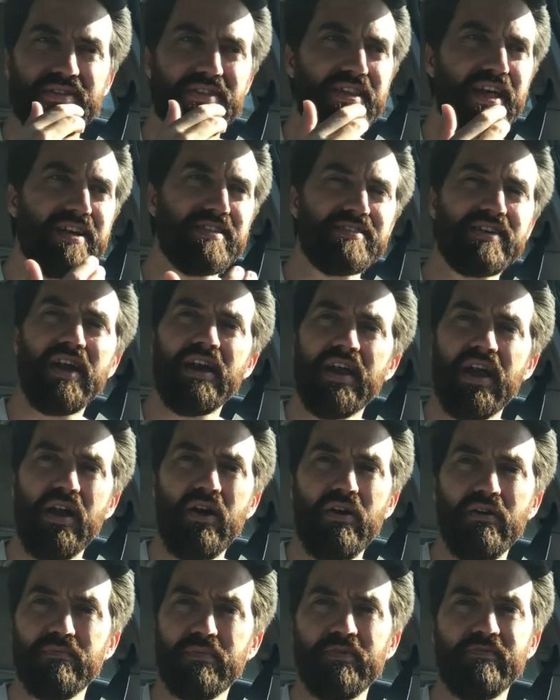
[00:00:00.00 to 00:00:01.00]
that's kind of
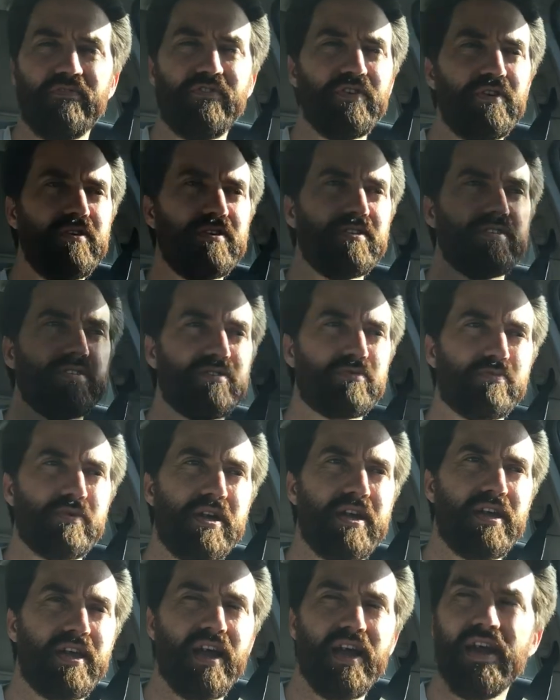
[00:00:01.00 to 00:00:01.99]
how I've been feeling this
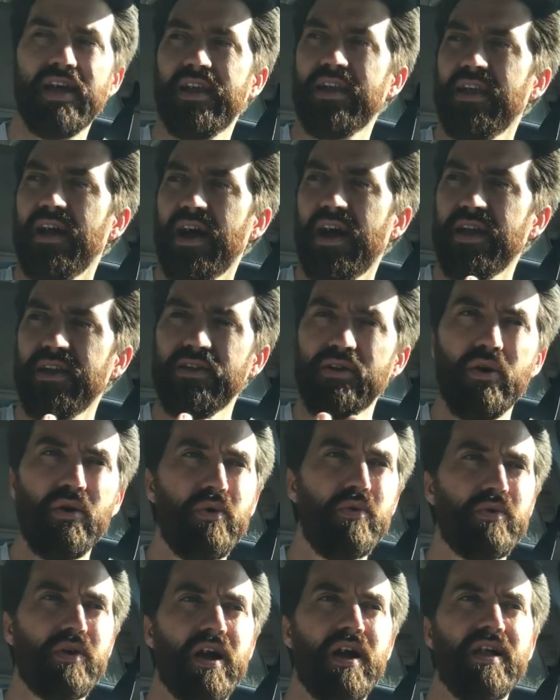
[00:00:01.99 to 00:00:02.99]
week, and I
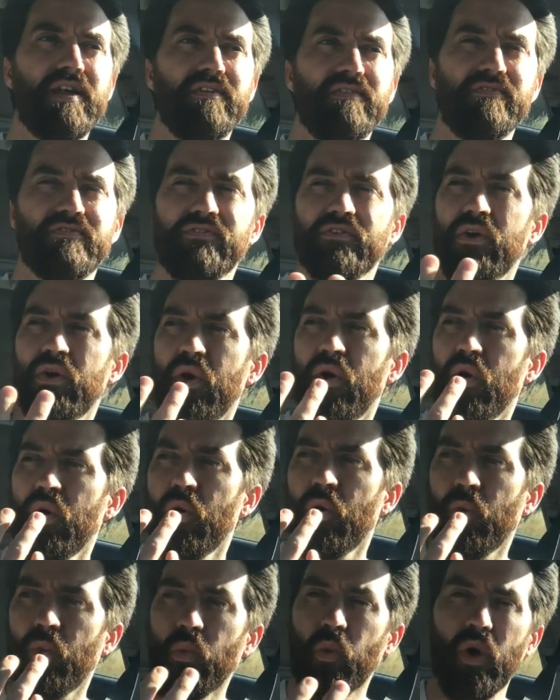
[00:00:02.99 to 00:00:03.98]
know kind of
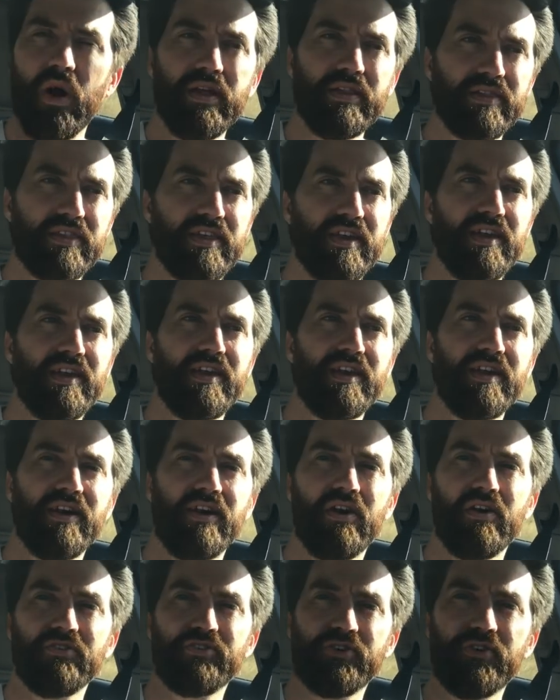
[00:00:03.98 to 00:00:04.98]
what the
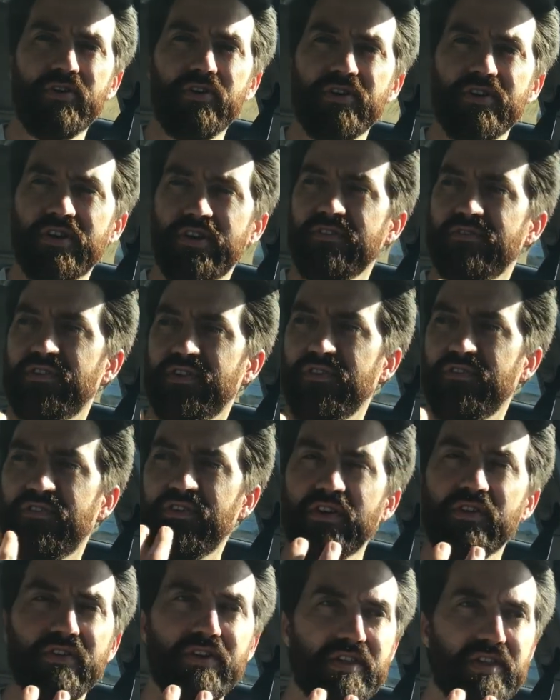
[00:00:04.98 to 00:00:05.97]
alternative to
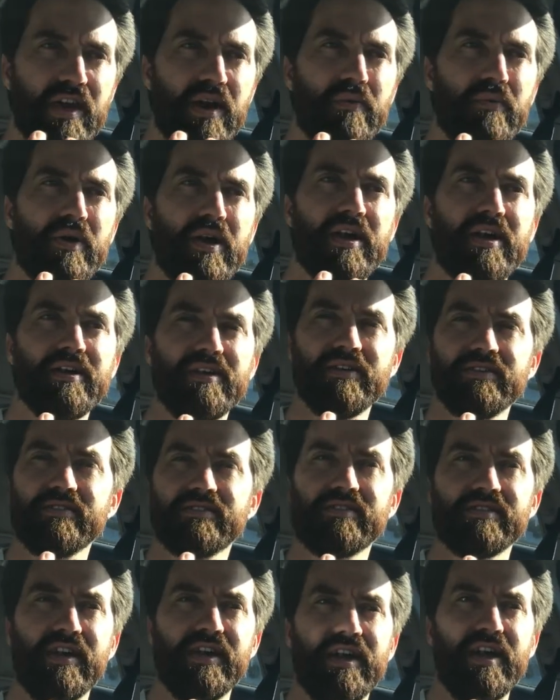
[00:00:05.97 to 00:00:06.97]
feeling that way
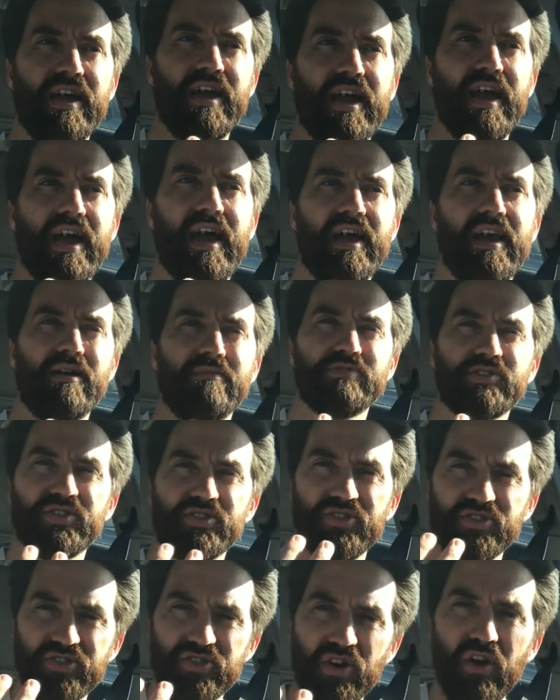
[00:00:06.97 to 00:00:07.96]
is, and I'm
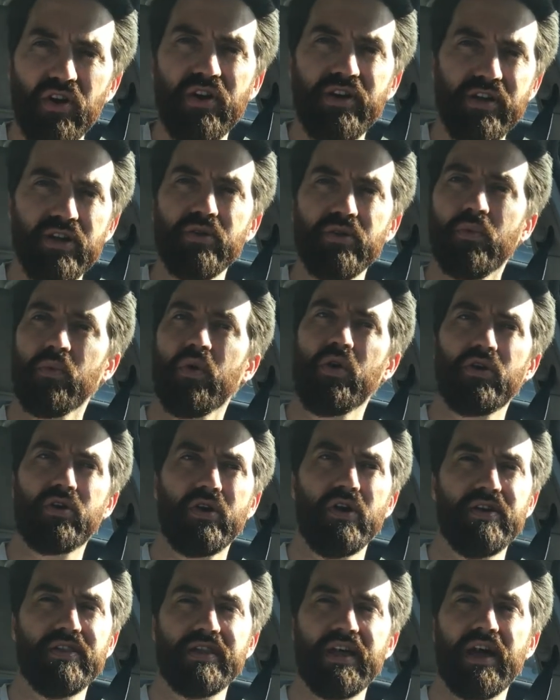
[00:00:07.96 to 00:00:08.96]
starting to work
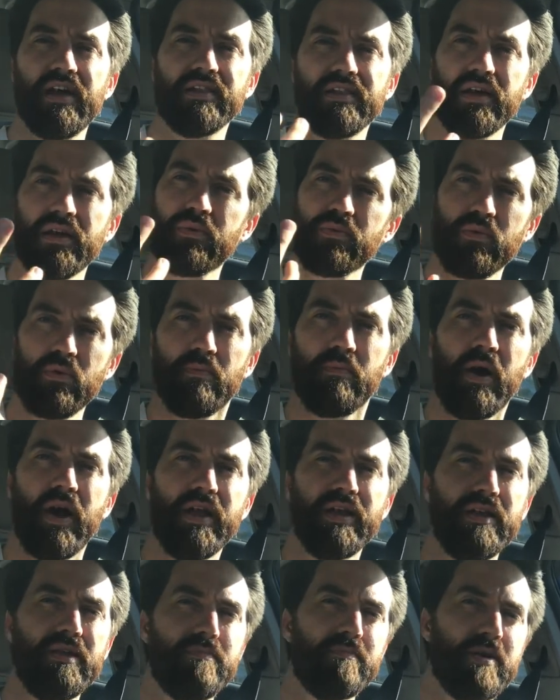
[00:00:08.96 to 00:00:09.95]
on that, like
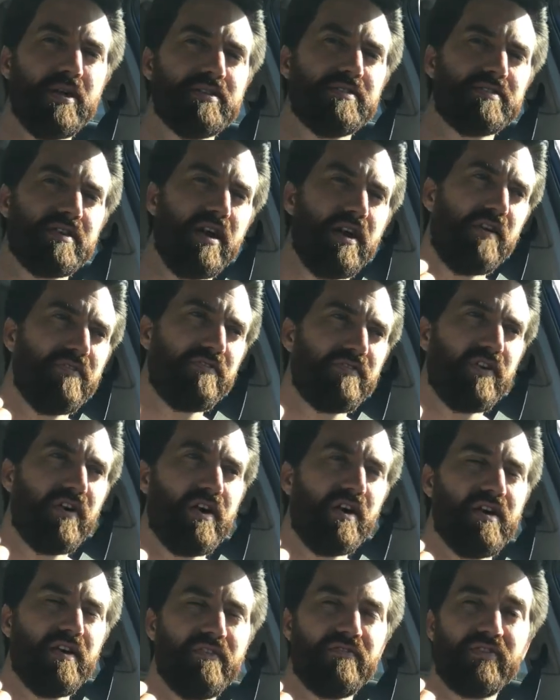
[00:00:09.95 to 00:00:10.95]
reminding myself
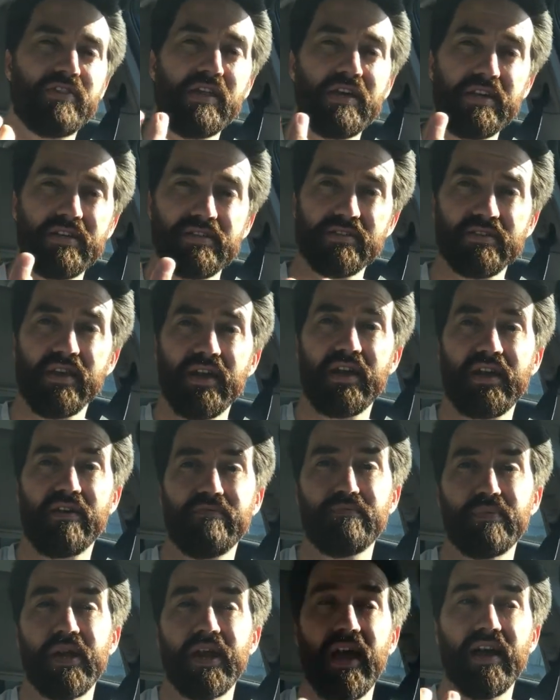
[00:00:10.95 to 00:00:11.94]
of things like,
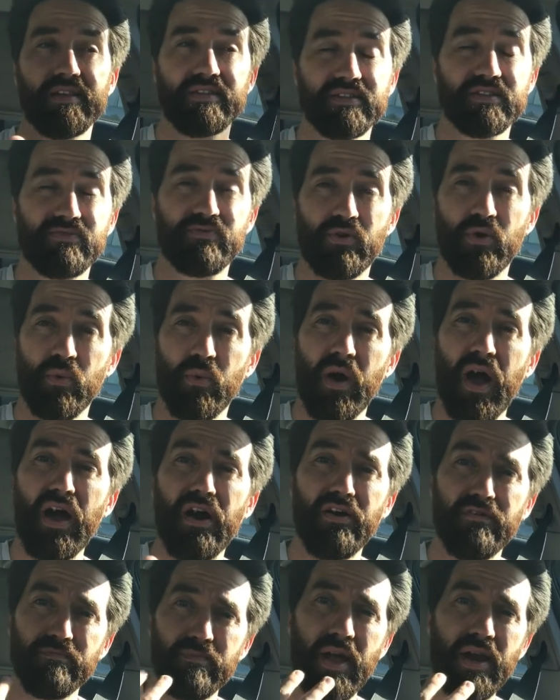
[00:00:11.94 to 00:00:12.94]
I've been at this for a while,
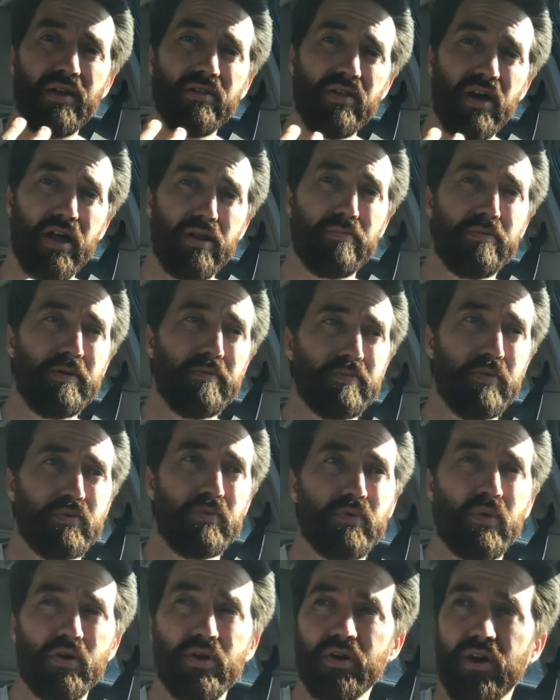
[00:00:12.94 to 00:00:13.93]
I've met a lot of people
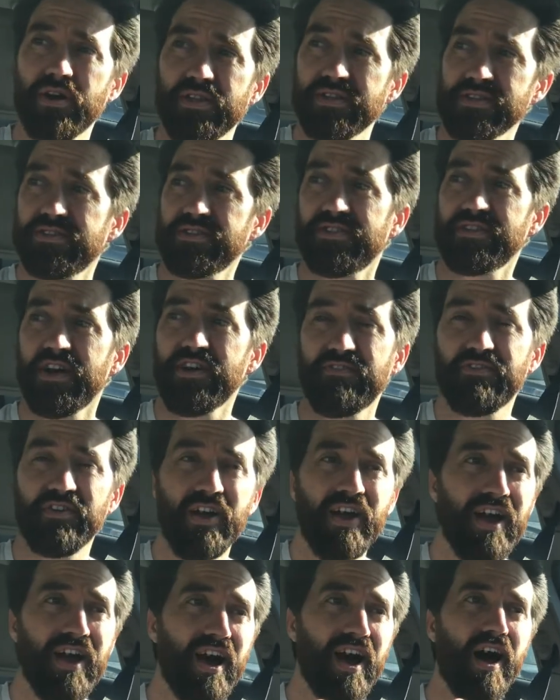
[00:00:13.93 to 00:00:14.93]
who work on this stuff.
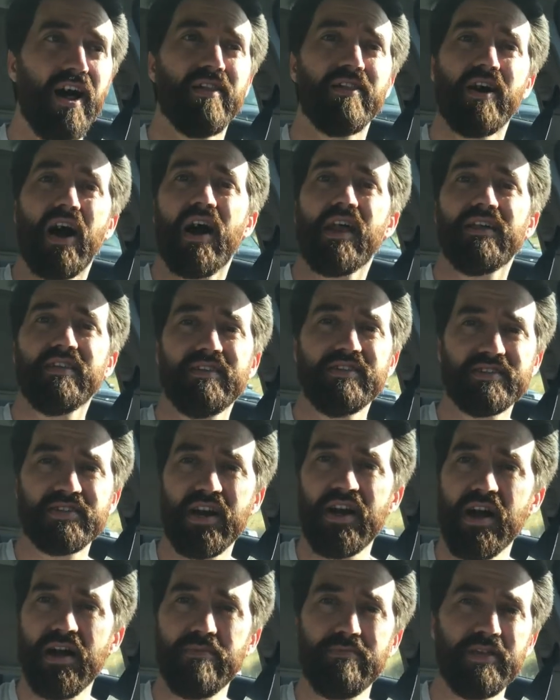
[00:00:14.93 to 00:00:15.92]
A lot of the
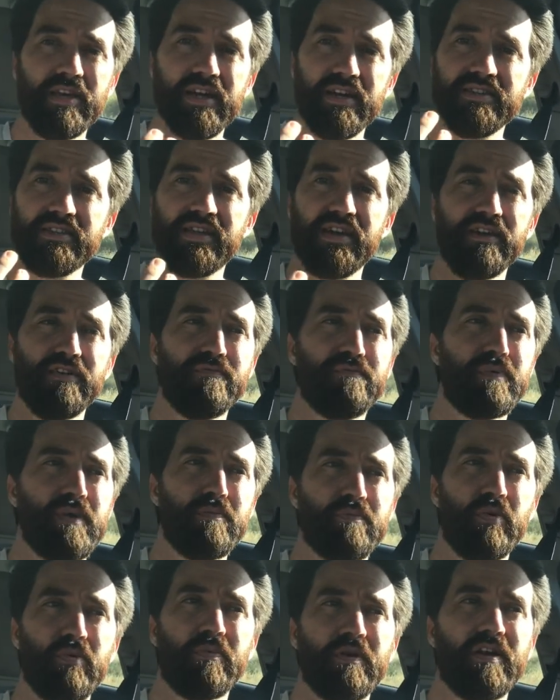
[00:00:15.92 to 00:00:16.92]
time the idea of
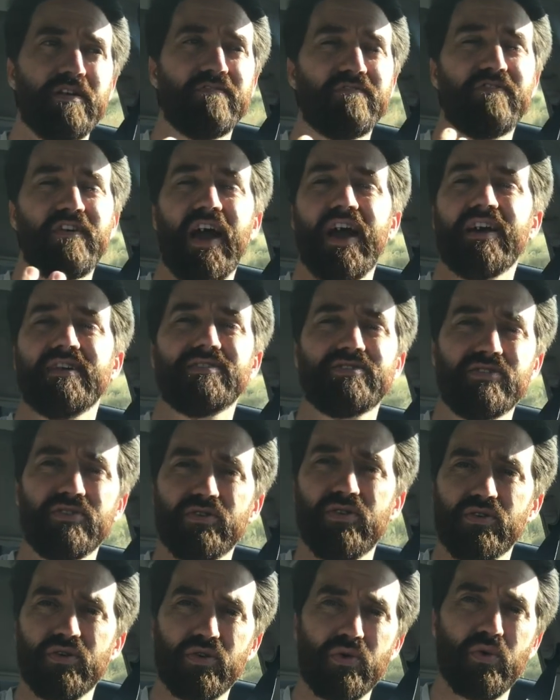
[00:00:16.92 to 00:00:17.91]
people being faster
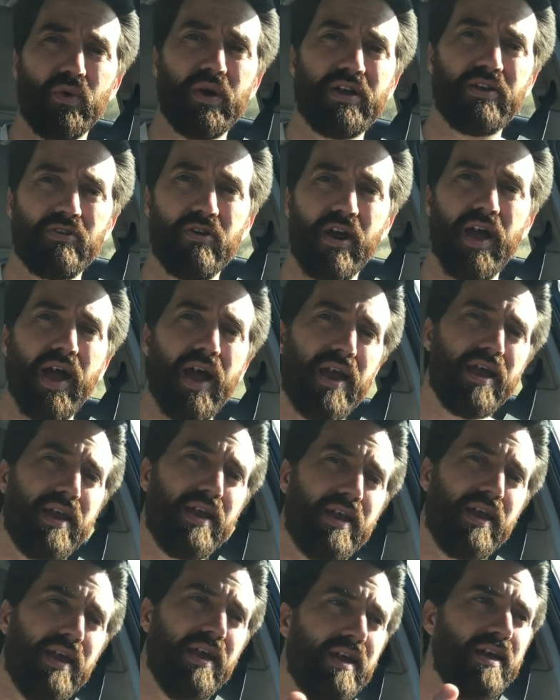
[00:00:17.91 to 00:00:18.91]
or quicker at it
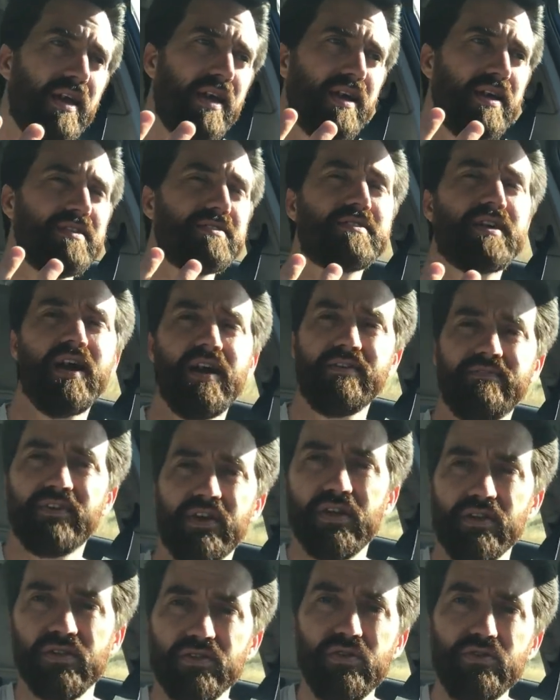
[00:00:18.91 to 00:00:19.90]
is kind of
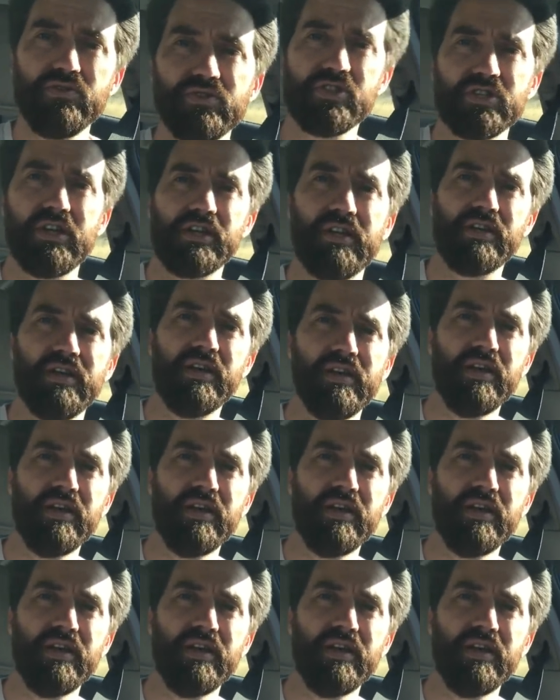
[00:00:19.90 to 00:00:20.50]
an illusion,